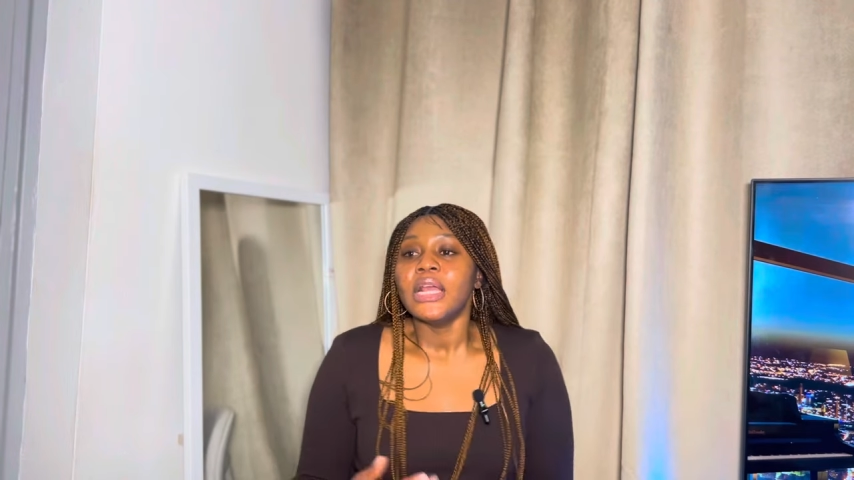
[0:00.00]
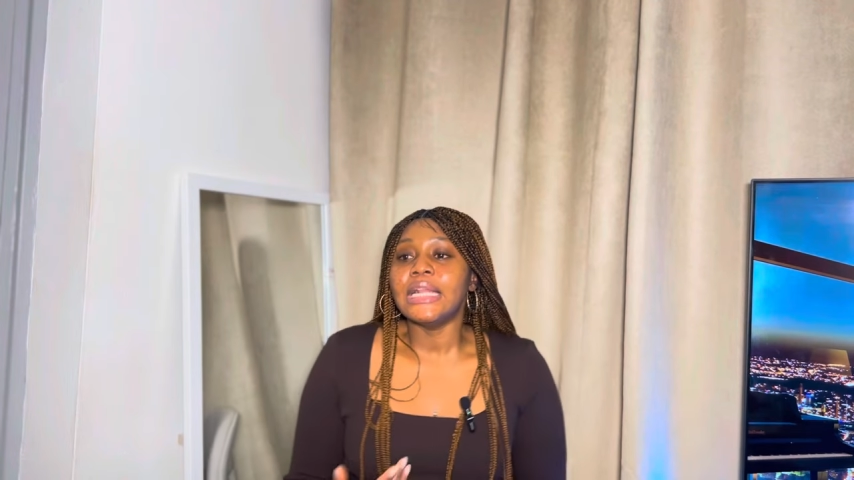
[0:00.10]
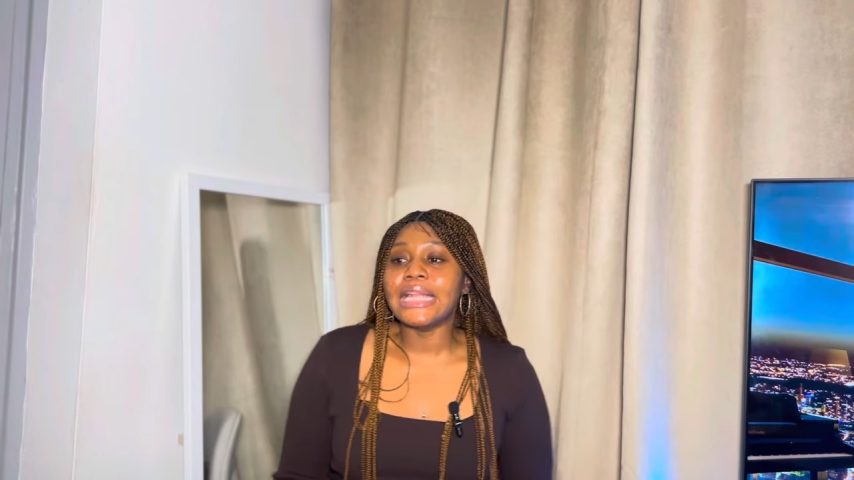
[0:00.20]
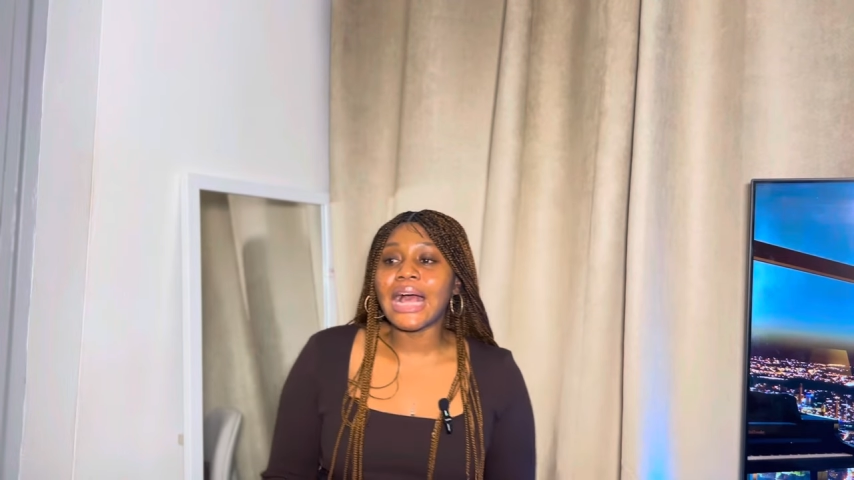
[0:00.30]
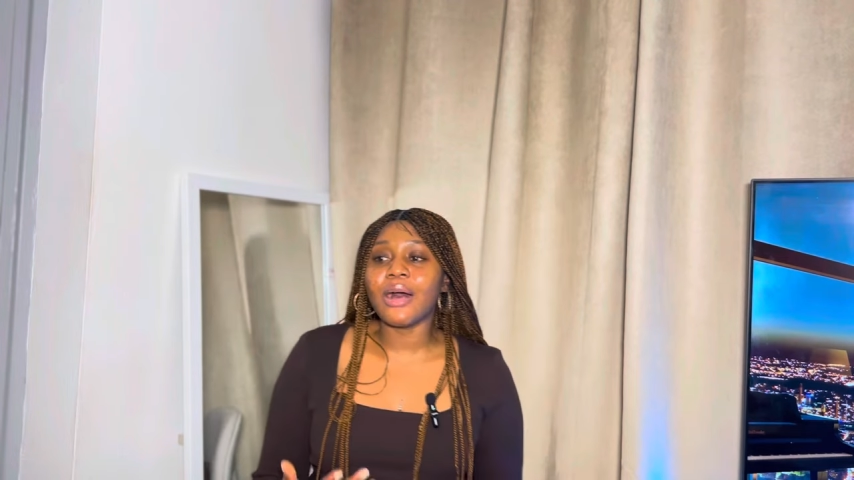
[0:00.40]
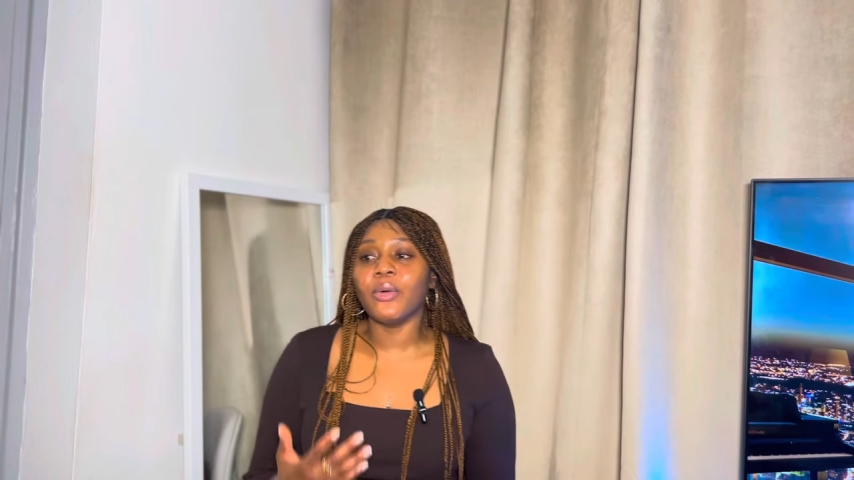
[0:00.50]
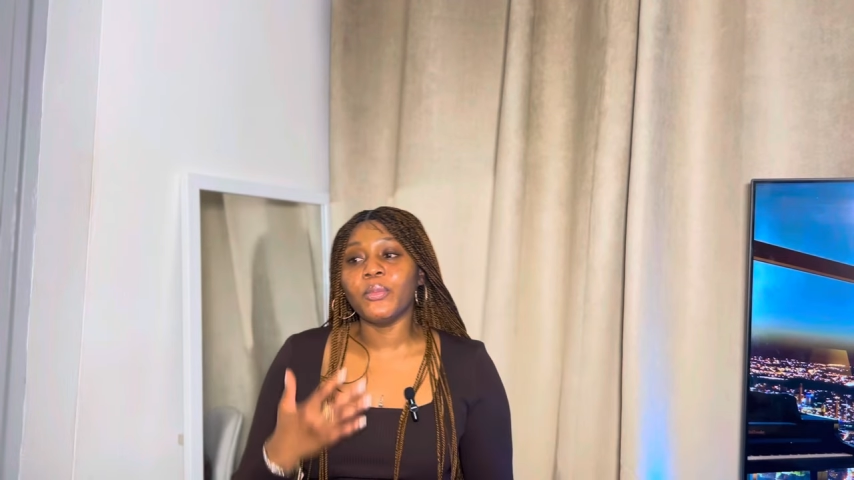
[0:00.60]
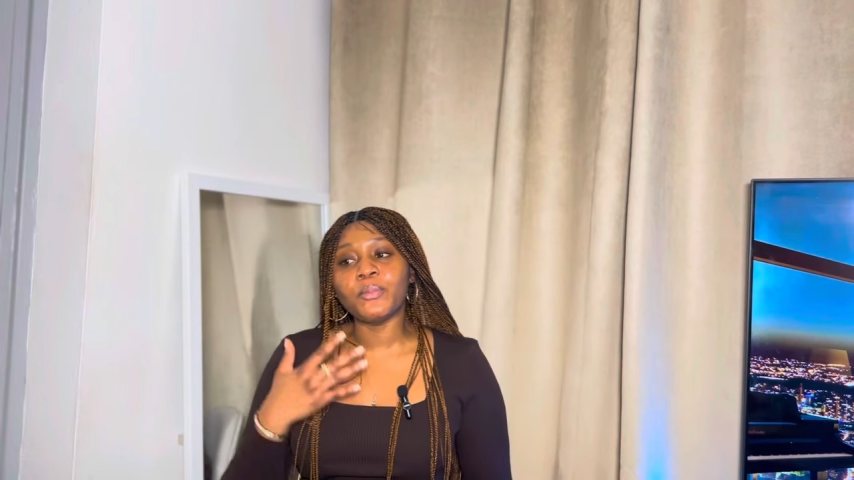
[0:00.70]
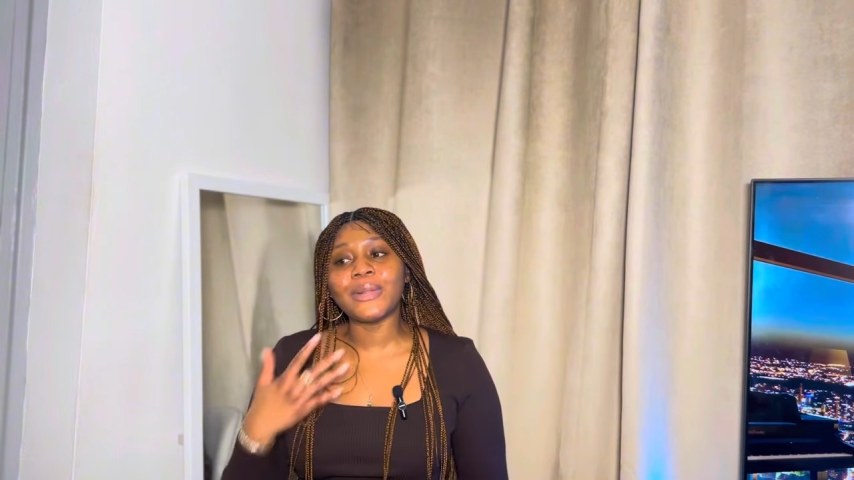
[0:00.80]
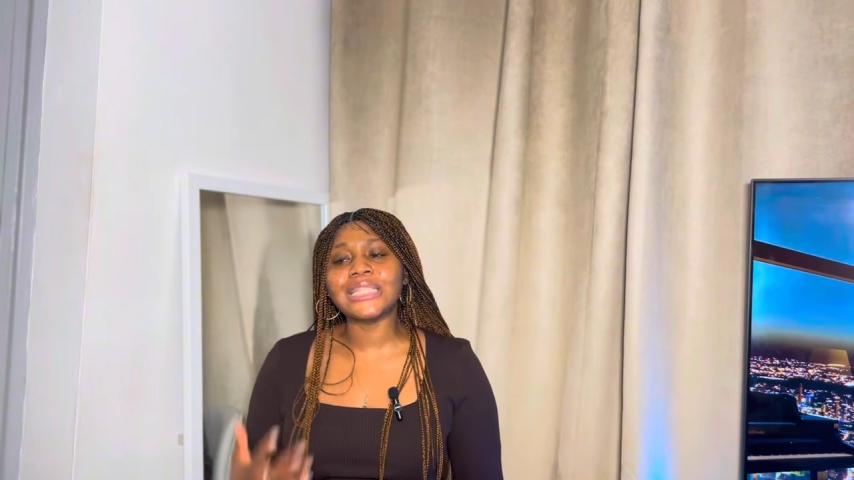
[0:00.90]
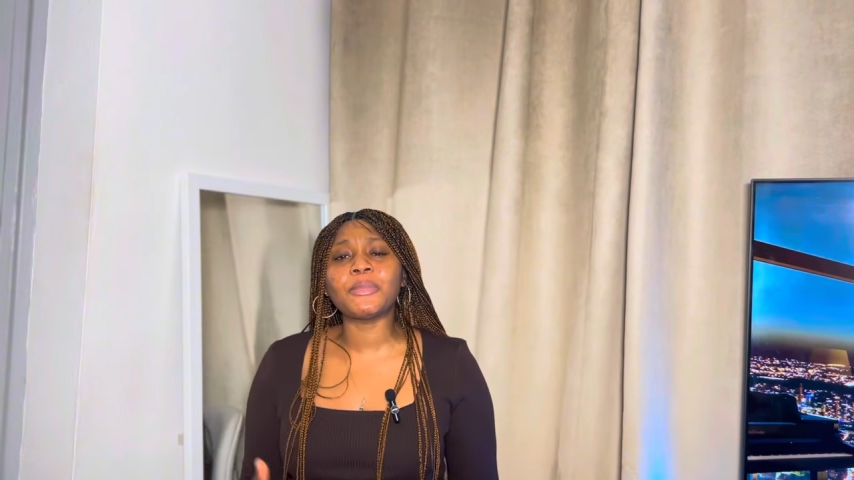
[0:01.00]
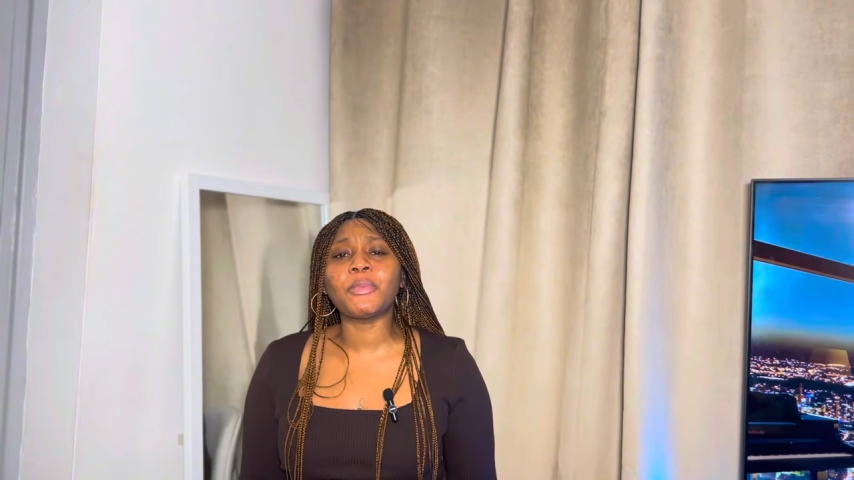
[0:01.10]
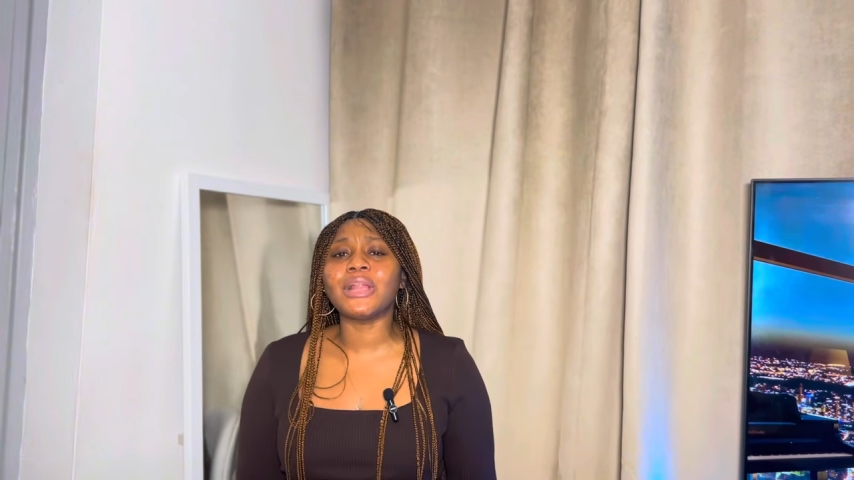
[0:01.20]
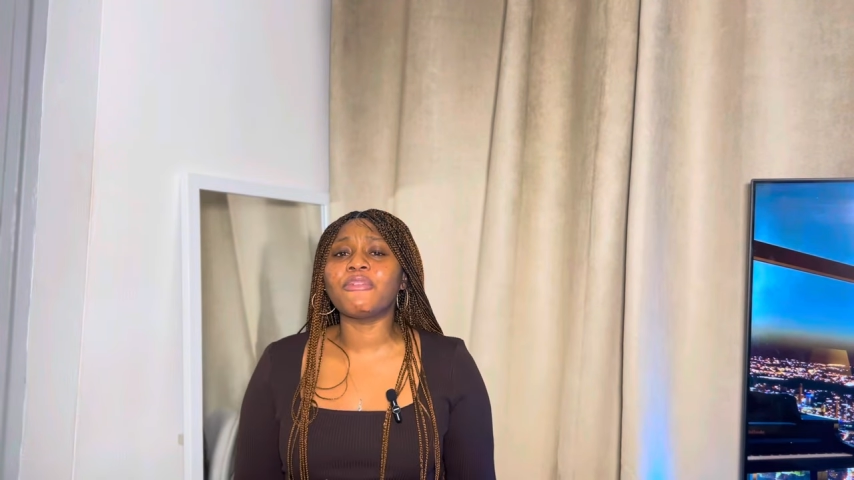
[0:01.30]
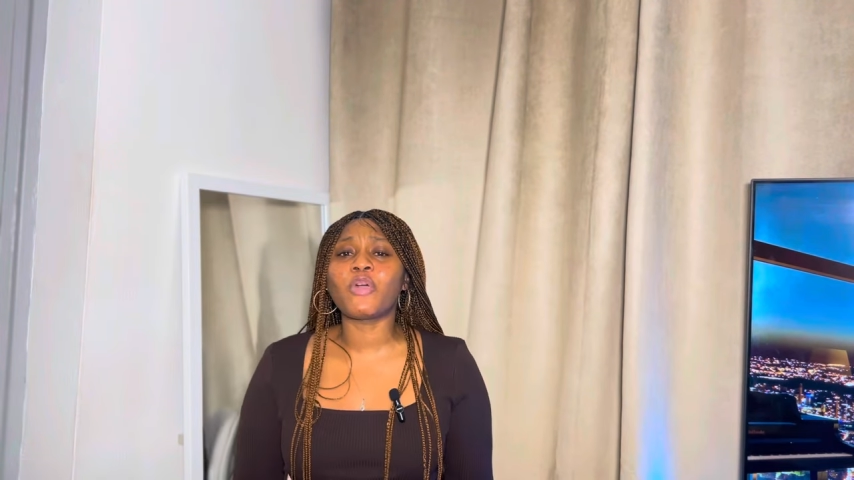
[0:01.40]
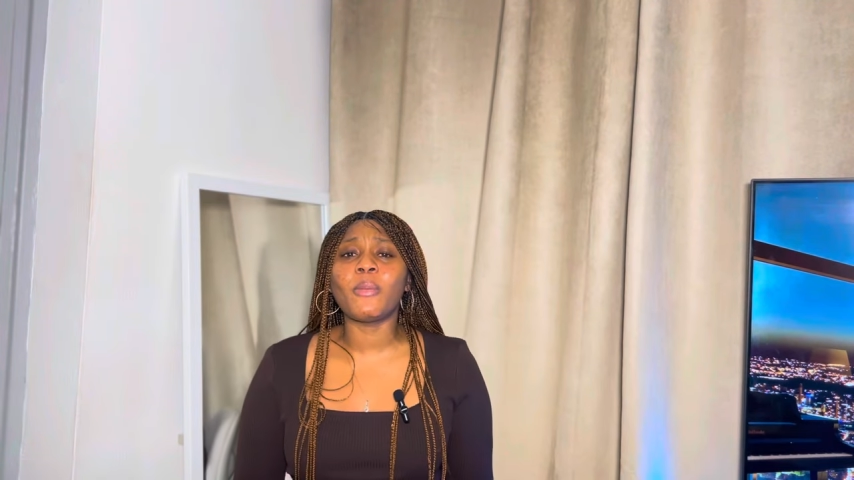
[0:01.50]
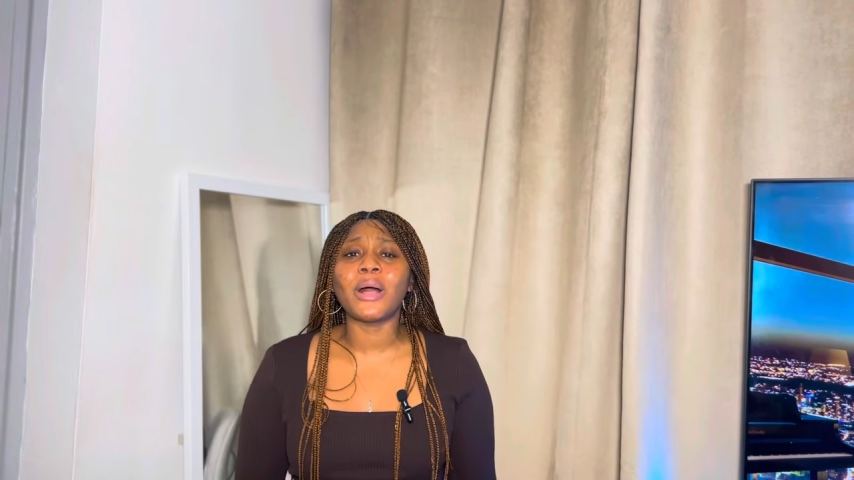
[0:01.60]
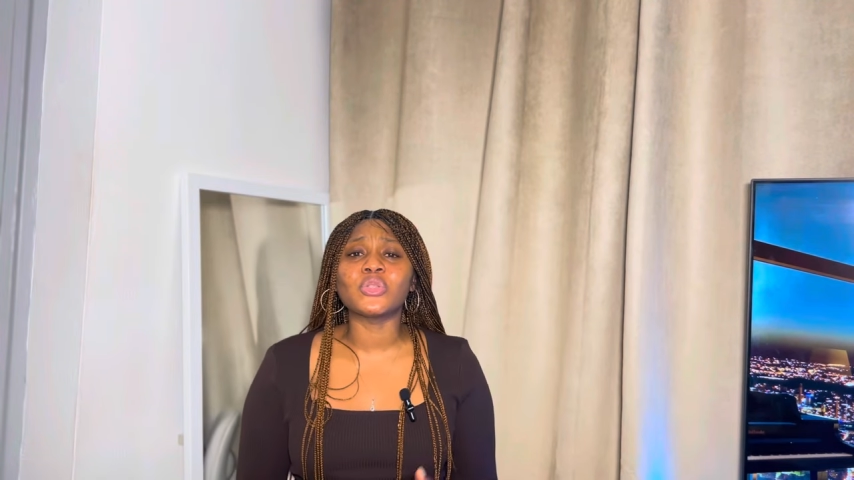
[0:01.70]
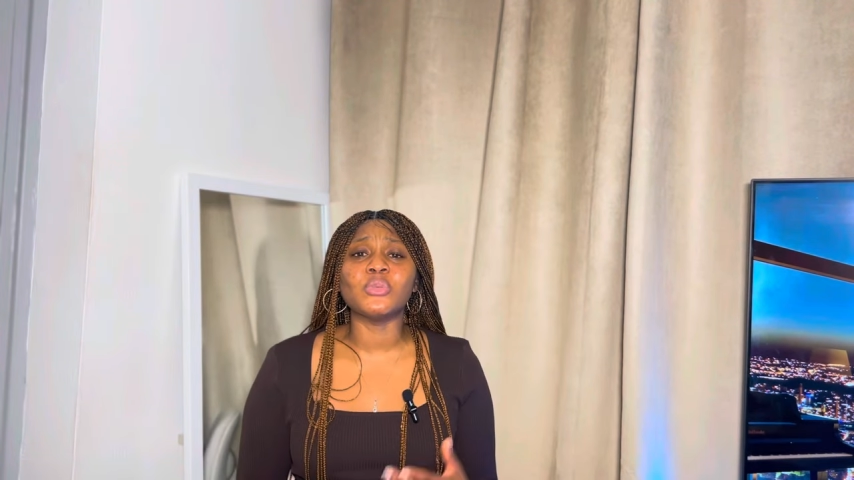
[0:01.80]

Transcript: Now, plenty of people have come out